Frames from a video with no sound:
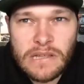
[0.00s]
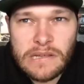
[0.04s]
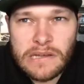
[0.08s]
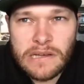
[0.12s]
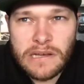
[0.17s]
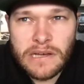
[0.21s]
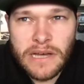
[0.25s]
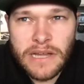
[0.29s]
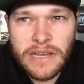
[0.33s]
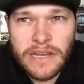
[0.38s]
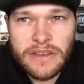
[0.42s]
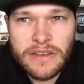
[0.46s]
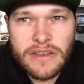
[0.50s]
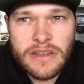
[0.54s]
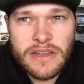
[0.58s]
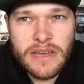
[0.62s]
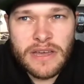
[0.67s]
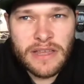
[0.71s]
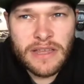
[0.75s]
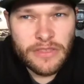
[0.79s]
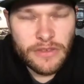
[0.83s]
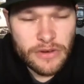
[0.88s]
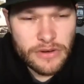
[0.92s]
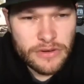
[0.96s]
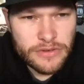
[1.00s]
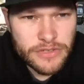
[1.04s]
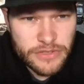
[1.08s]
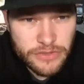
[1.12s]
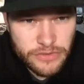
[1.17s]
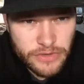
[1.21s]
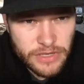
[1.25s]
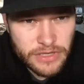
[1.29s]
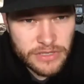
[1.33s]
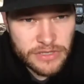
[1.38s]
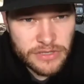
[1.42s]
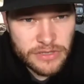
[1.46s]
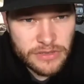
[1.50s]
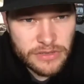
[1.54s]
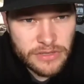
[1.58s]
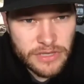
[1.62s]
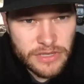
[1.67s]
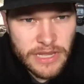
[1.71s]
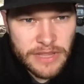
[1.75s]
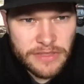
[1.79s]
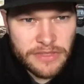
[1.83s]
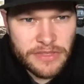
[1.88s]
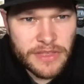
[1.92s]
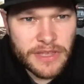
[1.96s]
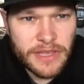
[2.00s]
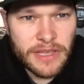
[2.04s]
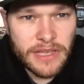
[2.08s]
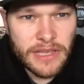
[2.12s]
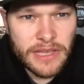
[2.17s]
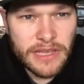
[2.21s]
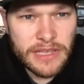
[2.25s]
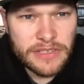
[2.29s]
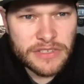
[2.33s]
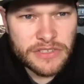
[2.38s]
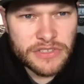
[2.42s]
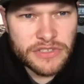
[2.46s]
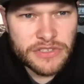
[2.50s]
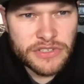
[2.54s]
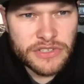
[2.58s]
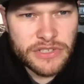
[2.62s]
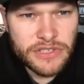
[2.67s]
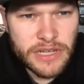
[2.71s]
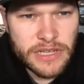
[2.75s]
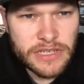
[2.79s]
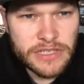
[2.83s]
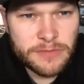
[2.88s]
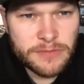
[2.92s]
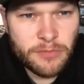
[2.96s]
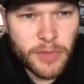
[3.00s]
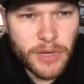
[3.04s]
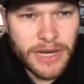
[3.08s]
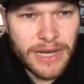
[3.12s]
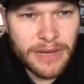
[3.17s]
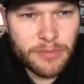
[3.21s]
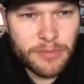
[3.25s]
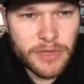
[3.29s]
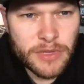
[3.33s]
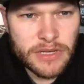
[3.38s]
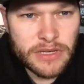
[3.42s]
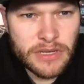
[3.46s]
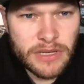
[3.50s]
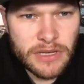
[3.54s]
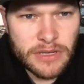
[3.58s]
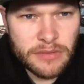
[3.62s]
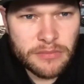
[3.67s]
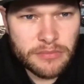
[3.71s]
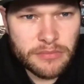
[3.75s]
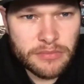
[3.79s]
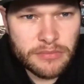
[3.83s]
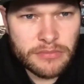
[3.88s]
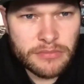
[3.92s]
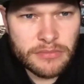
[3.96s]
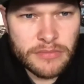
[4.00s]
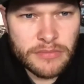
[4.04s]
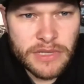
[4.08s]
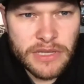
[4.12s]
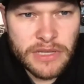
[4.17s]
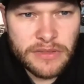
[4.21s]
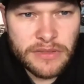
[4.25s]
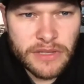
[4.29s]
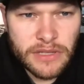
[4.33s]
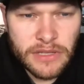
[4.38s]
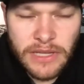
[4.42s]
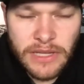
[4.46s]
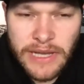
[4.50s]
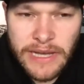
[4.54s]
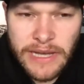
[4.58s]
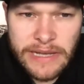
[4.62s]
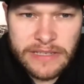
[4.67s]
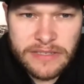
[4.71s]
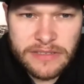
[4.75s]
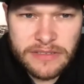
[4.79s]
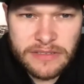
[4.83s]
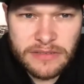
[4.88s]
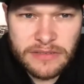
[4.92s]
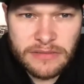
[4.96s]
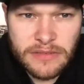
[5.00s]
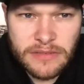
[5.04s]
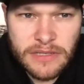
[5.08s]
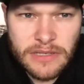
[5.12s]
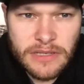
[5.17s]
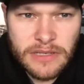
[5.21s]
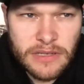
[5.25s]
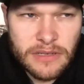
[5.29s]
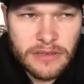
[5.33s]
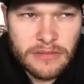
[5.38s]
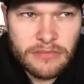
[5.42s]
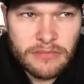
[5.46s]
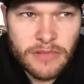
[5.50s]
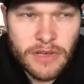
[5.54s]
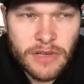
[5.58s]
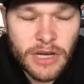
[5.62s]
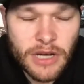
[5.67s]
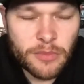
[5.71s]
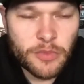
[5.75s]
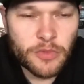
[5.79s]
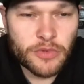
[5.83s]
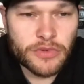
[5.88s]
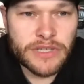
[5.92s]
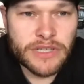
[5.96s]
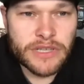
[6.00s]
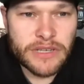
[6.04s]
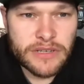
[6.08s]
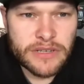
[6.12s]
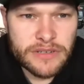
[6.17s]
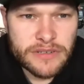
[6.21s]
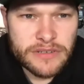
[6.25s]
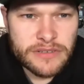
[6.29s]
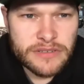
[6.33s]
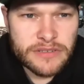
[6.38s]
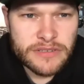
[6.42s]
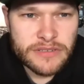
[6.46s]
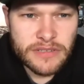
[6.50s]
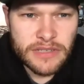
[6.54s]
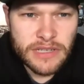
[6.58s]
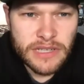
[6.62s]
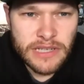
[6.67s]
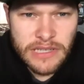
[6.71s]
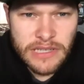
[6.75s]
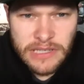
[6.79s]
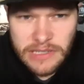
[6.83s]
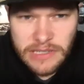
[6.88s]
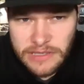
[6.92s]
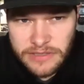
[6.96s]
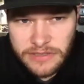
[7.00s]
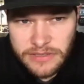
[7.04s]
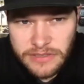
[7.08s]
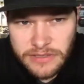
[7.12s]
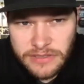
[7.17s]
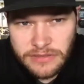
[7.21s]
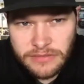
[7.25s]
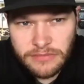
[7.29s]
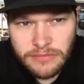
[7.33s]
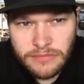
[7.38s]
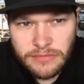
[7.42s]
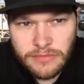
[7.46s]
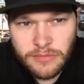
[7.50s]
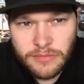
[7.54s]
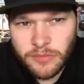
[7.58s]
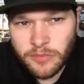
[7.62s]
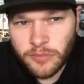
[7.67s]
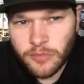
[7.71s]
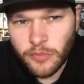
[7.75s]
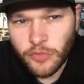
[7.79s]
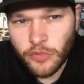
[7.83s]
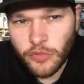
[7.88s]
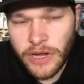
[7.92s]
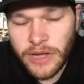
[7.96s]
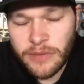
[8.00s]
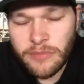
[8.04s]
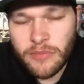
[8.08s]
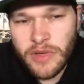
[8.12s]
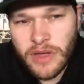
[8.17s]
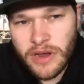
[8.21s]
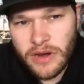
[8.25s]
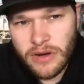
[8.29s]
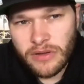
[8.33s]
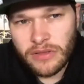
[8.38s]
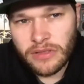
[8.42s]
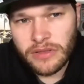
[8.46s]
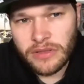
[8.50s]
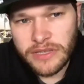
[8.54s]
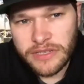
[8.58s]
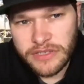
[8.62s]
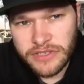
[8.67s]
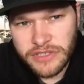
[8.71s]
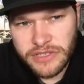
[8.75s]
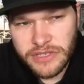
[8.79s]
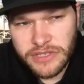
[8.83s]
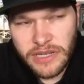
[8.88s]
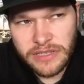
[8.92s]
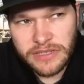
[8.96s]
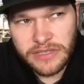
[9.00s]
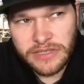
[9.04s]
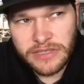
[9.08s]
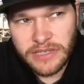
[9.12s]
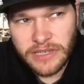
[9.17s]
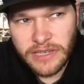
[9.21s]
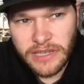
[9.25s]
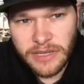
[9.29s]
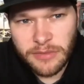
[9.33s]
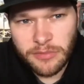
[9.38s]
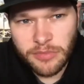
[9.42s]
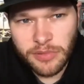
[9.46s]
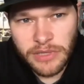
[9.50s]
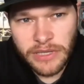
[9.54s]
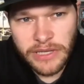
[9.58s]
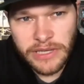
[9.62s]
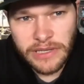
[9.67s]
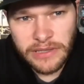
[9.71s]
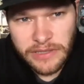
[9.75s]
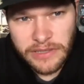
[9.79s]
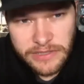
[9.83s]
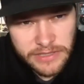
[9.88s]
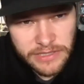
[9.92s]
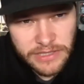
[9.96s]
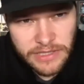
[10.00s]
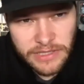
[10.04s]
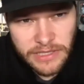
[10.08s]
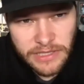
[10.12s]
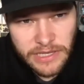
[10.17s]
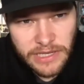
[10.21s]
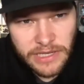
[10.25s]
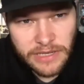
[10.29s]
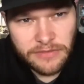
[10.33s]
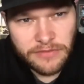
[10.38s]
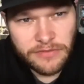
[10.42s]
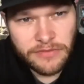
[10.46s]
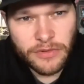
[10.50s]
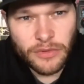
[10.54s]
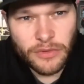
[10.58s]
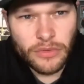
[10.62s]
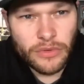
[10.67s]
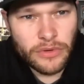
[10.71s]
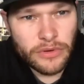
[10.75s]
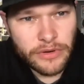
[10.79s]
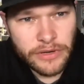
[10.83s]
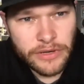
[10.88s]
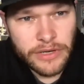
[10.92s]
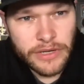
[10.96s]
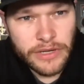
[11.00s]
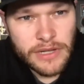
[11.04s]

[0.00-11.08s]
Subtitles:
Another structure that I think is just popping up in the last couple years is primarily just to get playlisted and for,